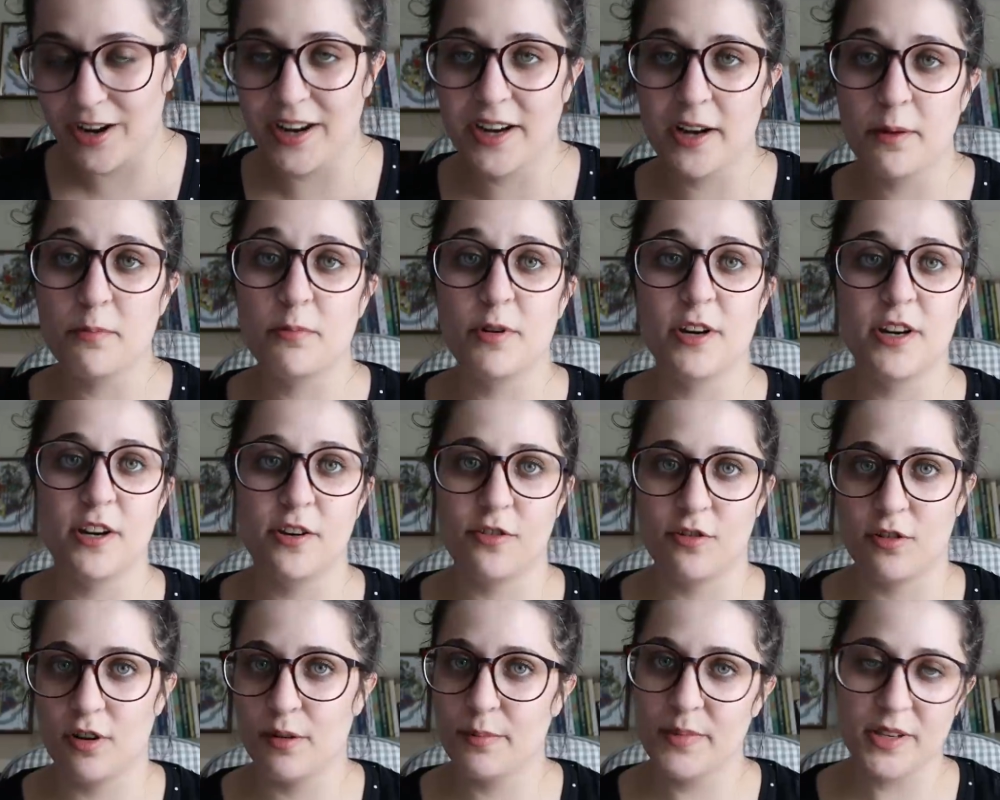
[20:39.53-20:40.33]
and I'm pretty
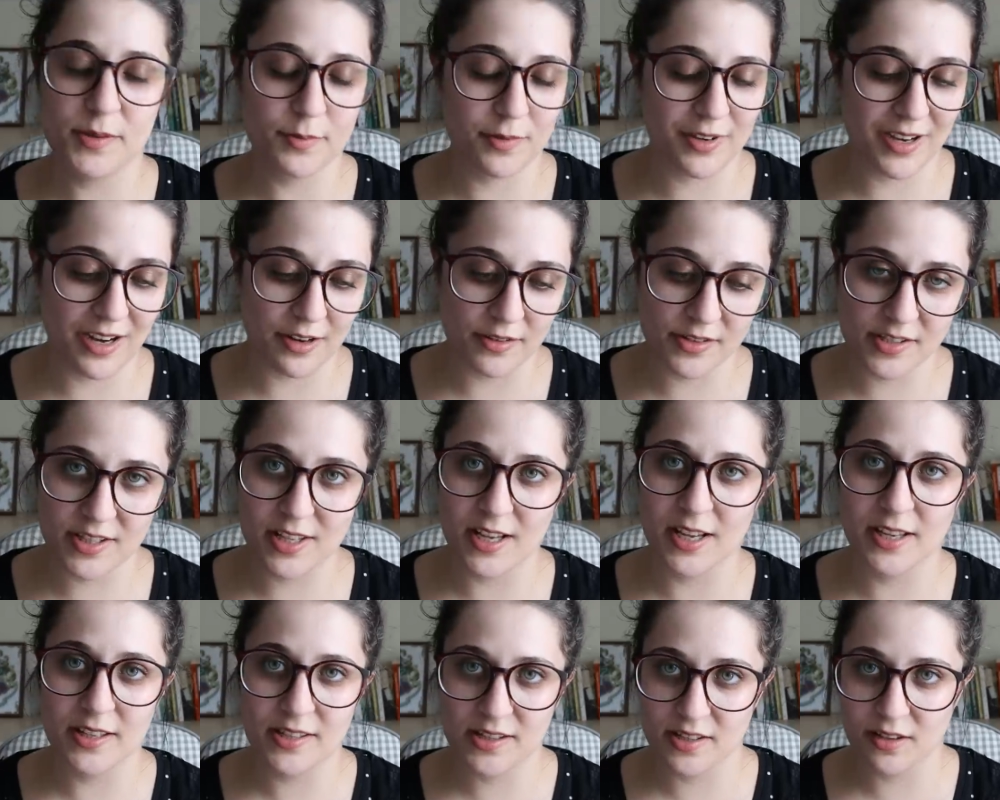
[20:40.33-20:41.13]
sure I mispronounced
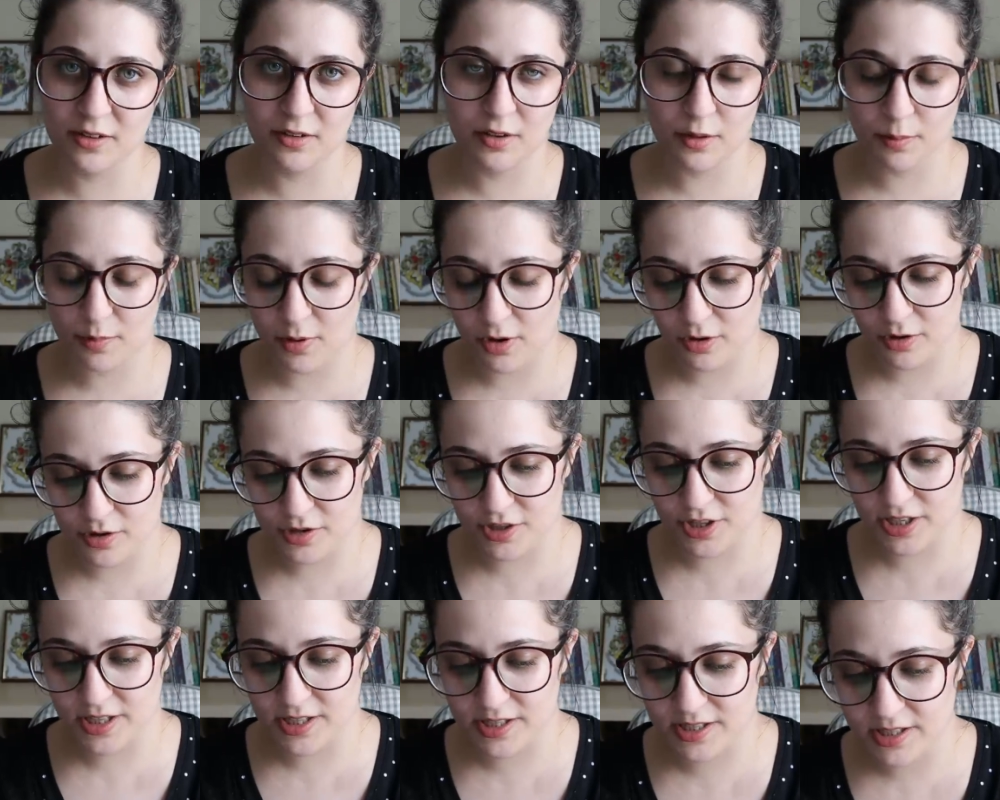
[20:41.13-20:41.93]
that, so
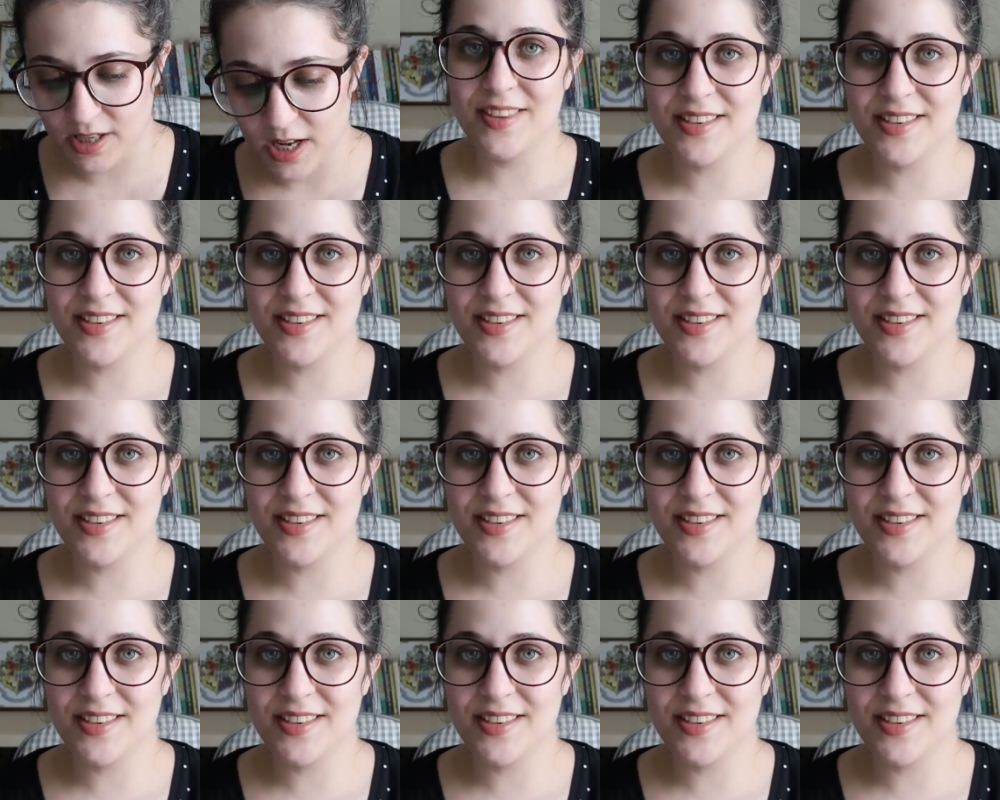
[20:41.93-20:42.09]
apologies.